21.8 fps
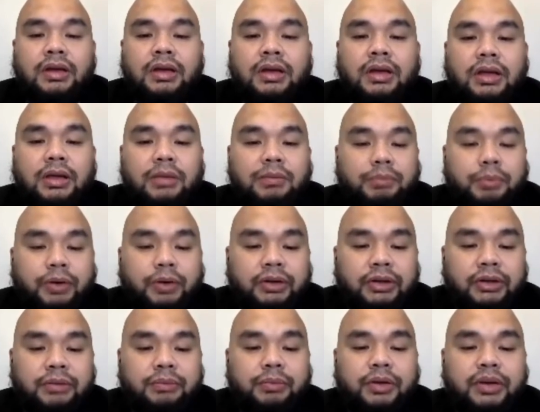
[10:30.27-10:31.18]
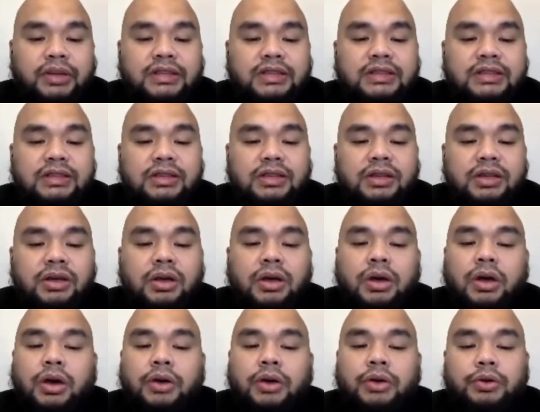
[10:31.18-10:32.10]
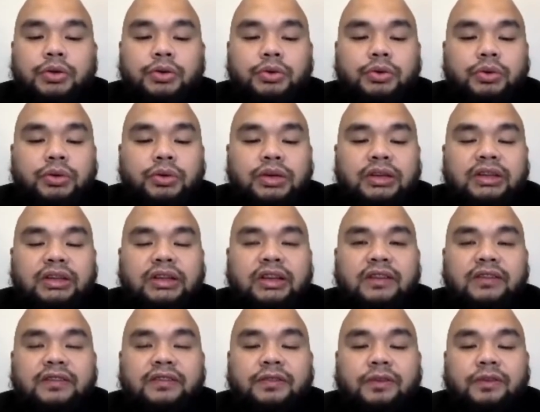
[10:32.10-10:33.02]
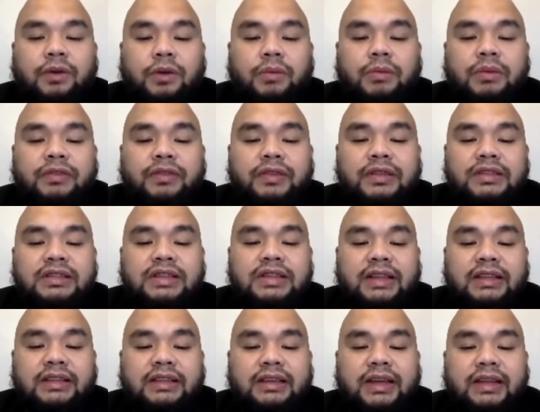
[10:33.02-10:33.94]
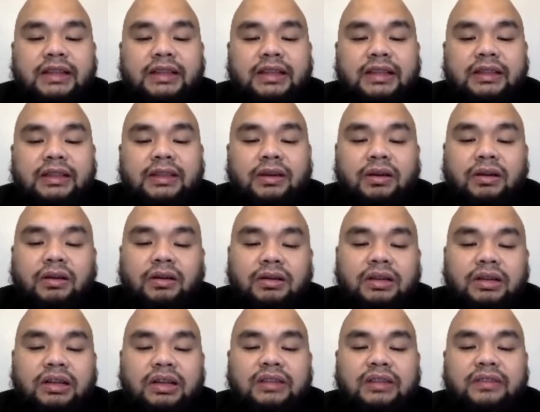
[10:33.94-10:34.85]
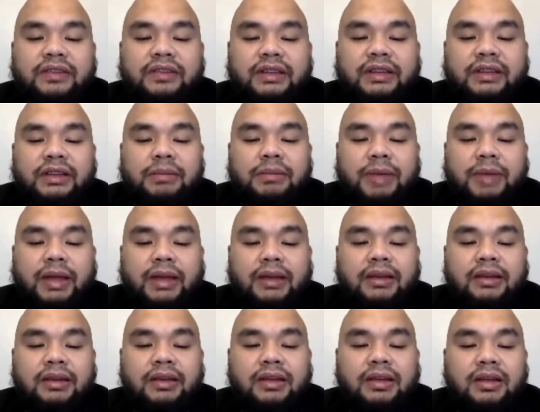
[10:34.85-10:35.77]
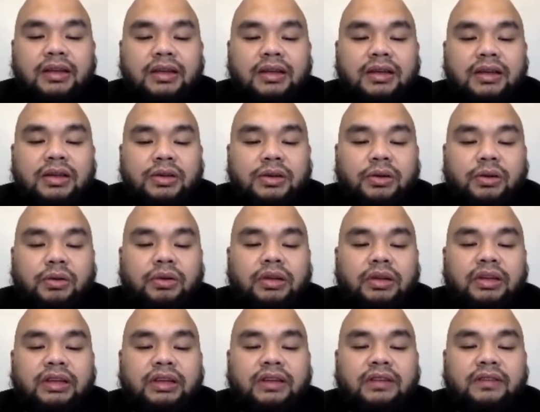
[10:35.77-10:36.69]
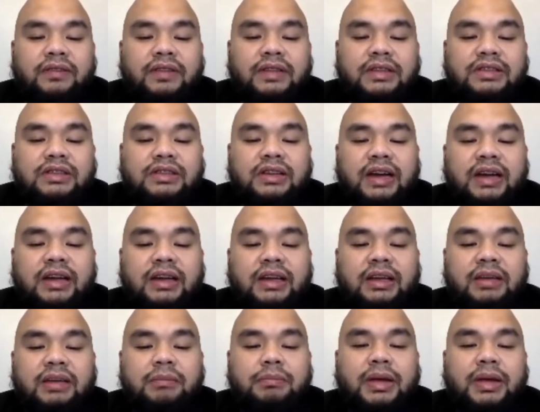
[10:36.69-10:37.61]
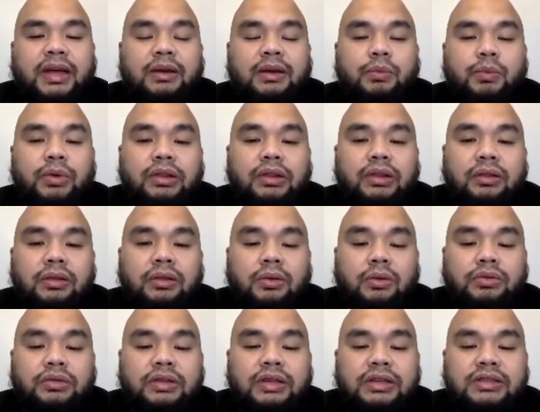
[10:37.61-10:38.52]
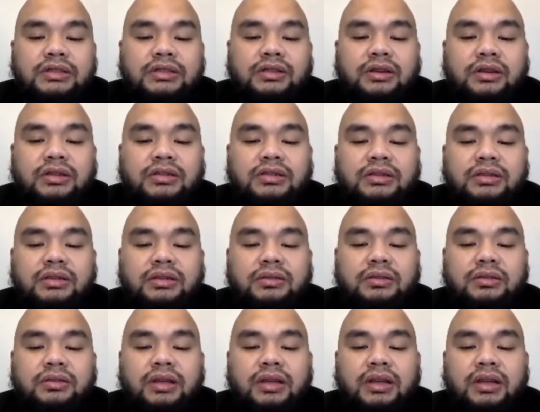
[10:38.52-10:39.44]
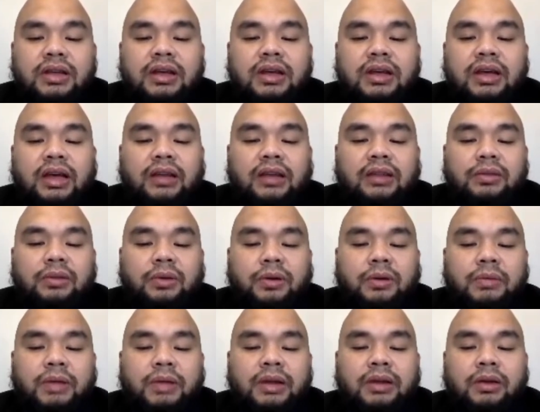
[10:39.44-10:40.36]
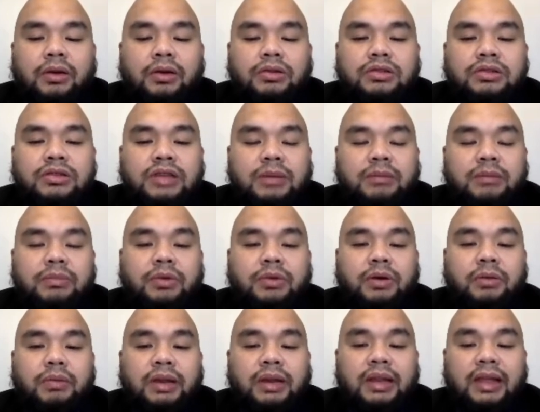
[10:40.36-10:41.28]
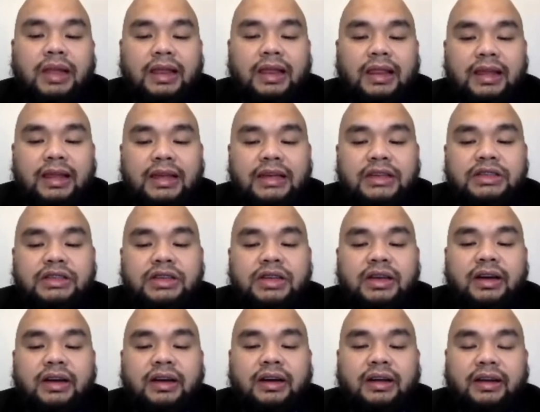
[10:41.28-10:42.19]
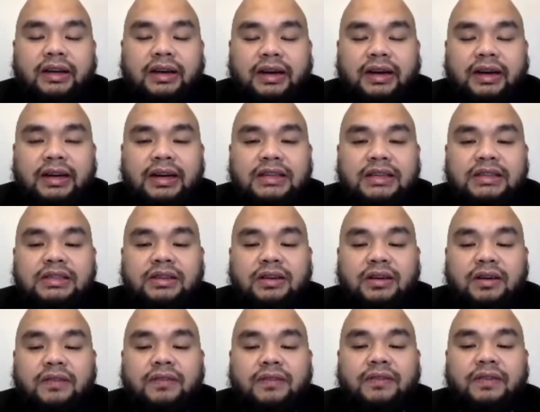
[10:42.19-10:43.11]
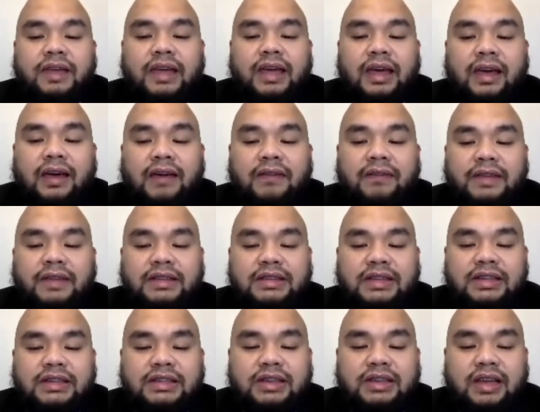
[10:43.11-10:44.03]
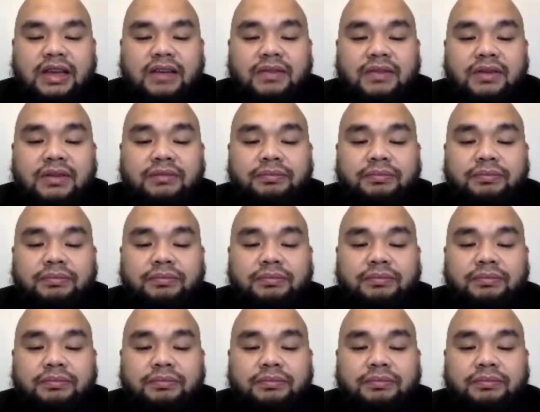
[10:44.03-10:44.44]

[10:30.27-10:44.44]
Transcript: Important points: you do not give Clomiphene citrate in all infertile men. You only give this drug in men with low testosterone and normal or subnormal LH, regardless of FSH level.